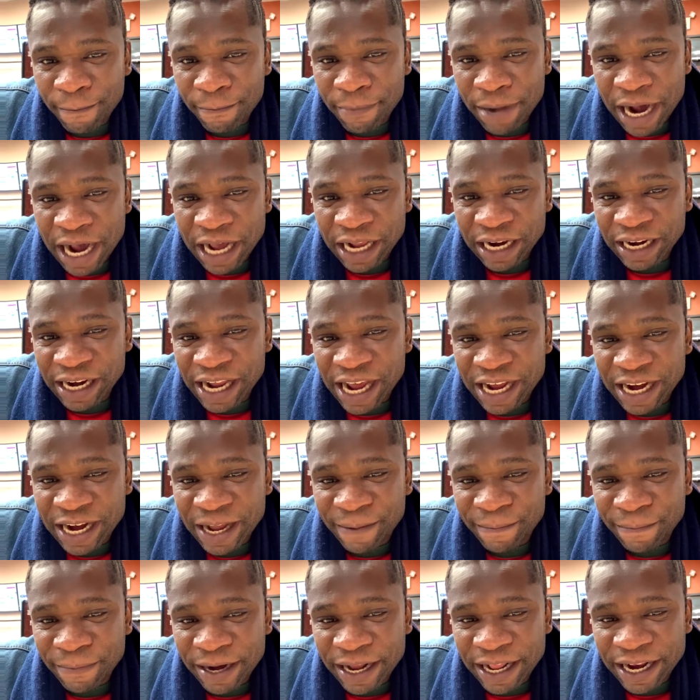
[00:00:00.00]
man, another
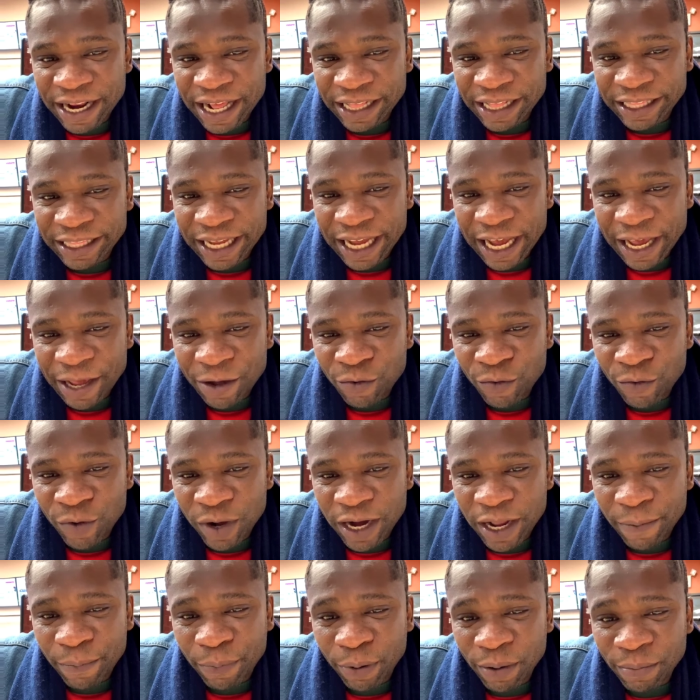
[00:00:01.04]
brother time when
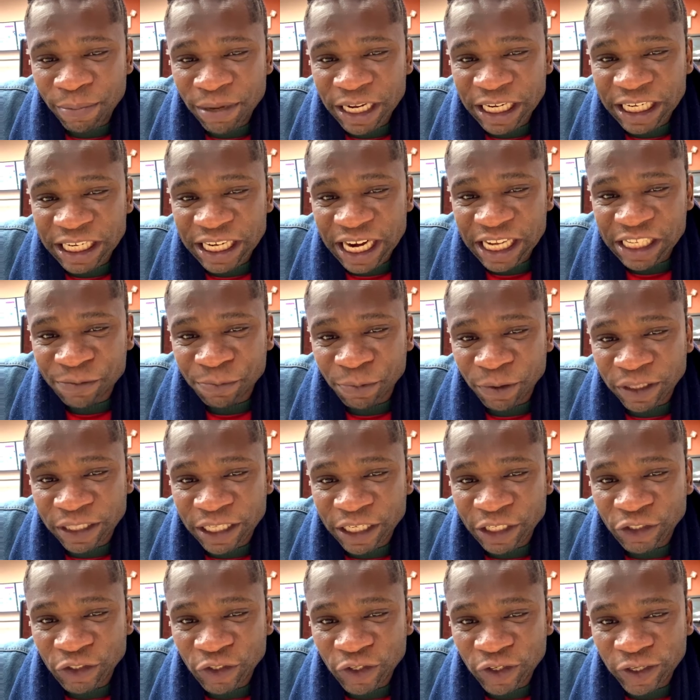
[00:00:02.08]
a public
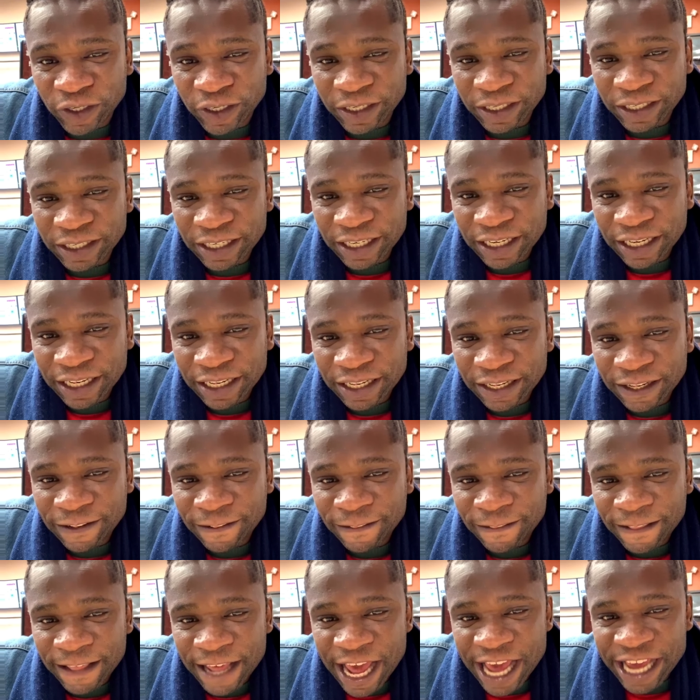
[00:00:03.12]
transportation.
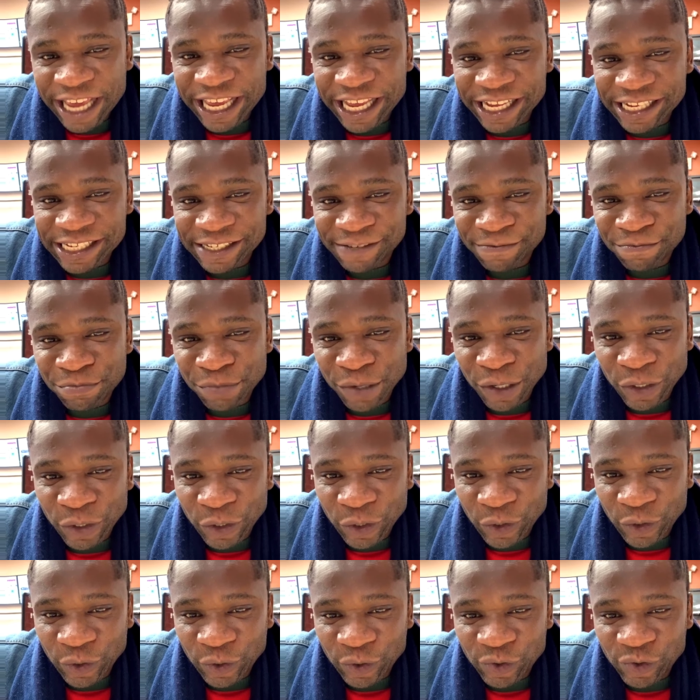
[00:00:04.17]
Ekesin
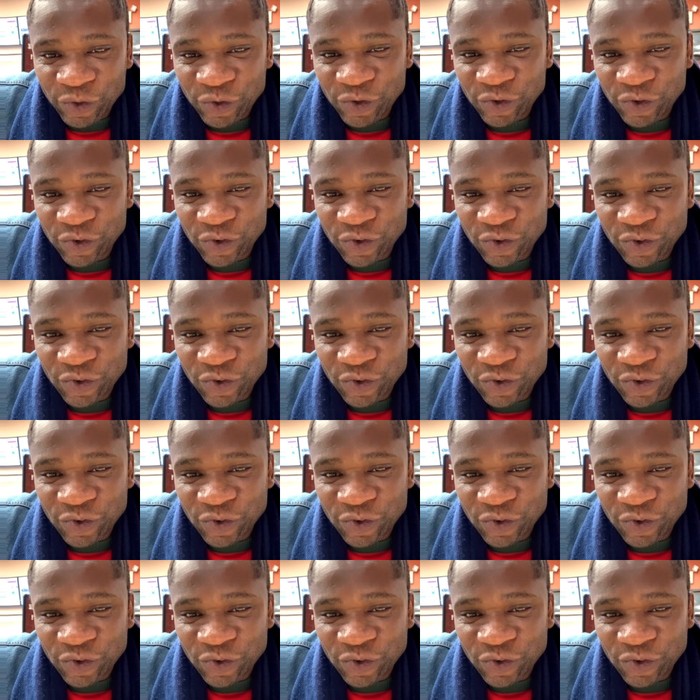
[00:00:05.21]
motors.